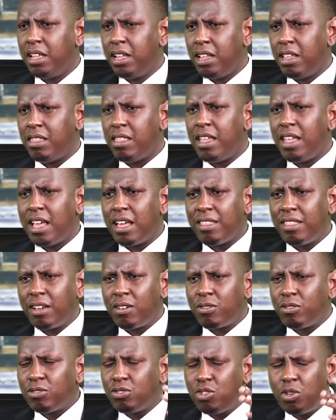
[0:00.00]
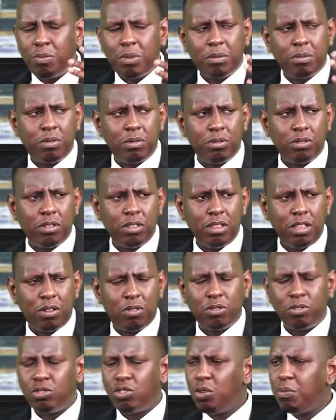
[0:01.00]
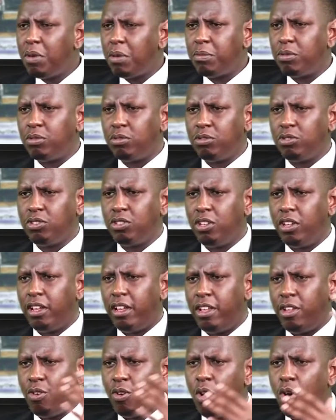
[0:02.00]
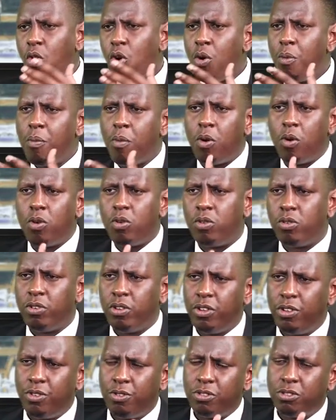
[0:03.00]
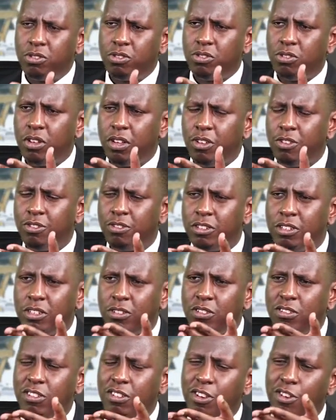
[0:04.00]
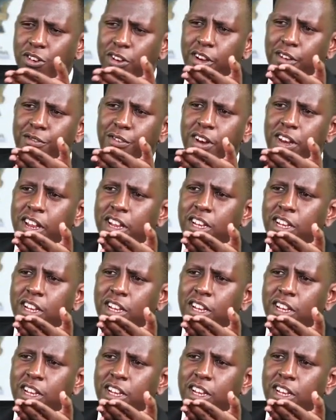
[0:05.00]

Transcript: They are the consumables, your Omo, your everyday